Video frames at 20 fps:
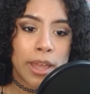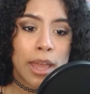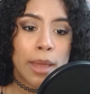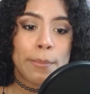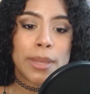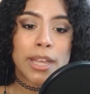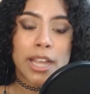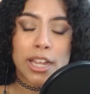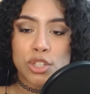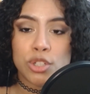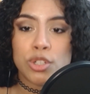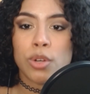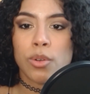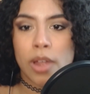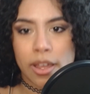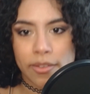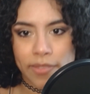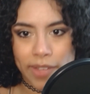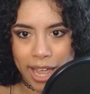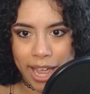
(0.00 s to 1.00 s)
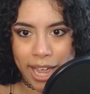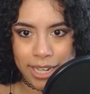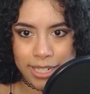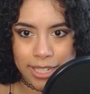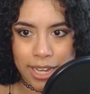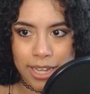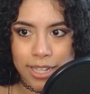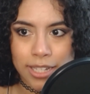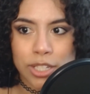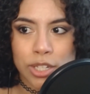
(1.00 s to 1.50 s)
because you don't have
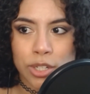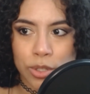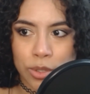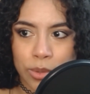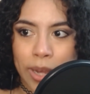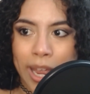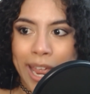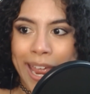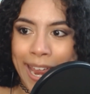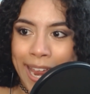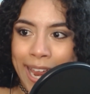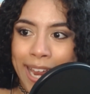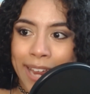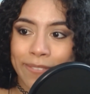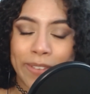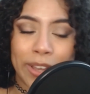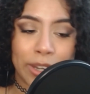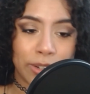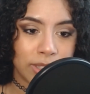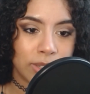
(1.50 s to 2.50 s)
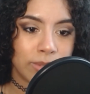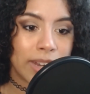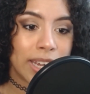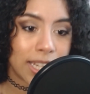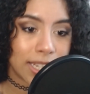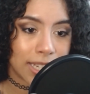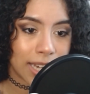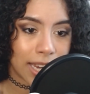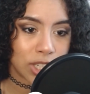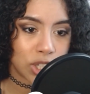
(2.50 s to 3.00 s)
access to a federally
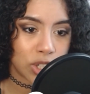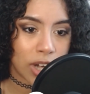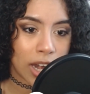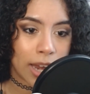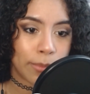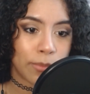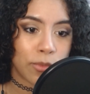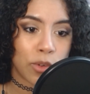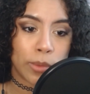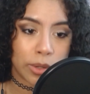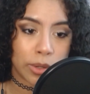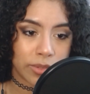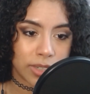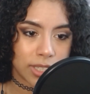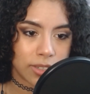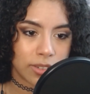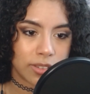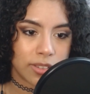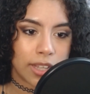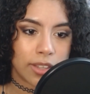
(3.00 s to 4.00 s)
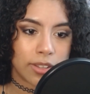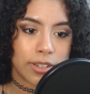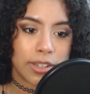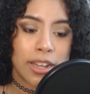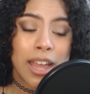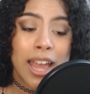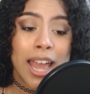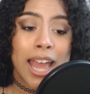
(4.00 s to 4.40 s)
recognized tribe for one reason or the other.